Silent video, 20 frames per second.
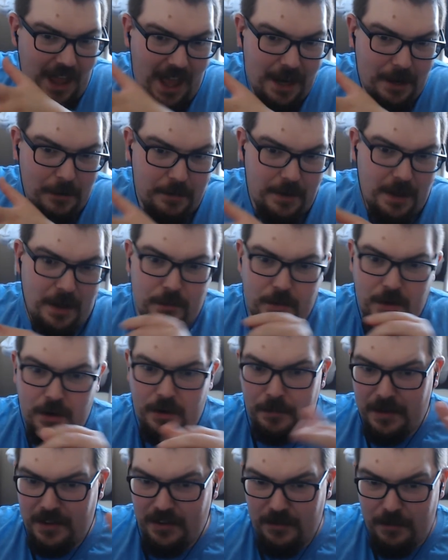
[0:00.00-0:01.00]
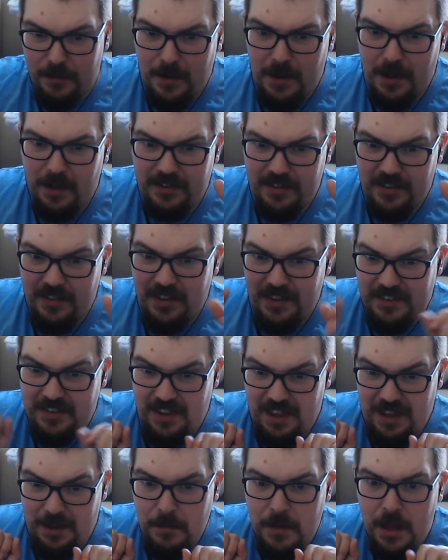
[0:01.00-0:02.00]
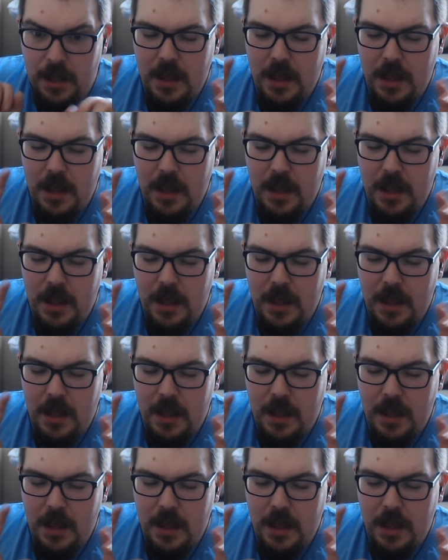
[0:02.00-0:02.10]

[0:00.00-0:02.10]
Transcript: end bit, I'm going to be slicing this here